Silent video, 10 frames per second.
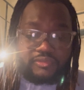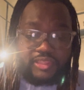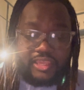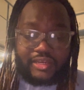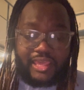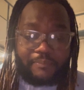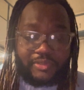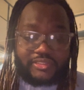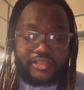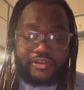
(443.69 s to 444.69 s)
thinking that
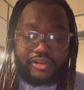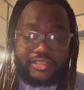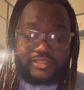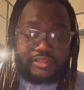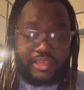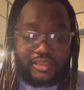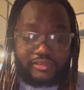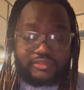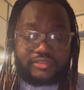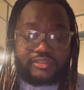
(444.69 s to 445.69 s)
materialistic
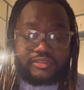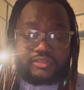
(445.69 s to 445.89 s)
things